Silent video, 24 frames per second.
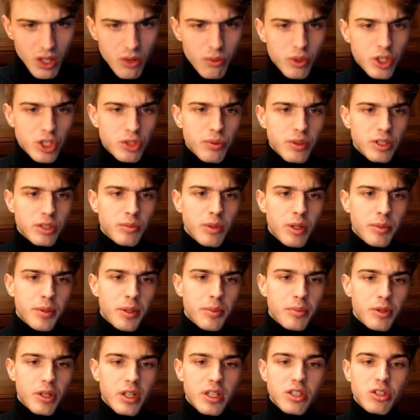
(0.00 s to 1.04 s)
which was my
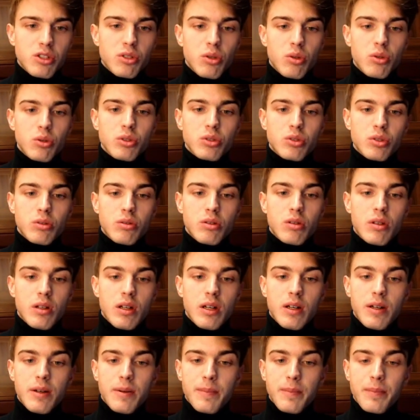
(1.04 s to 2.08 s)
preparation. Also,
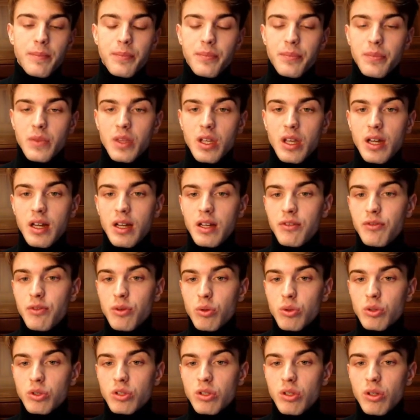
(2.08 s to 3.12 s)
I
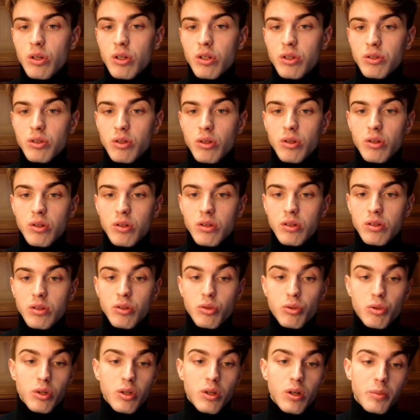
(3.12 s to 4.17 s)
focused a lot on
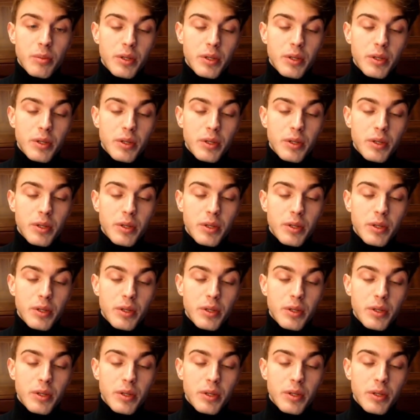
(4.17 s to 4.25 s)
the Ruy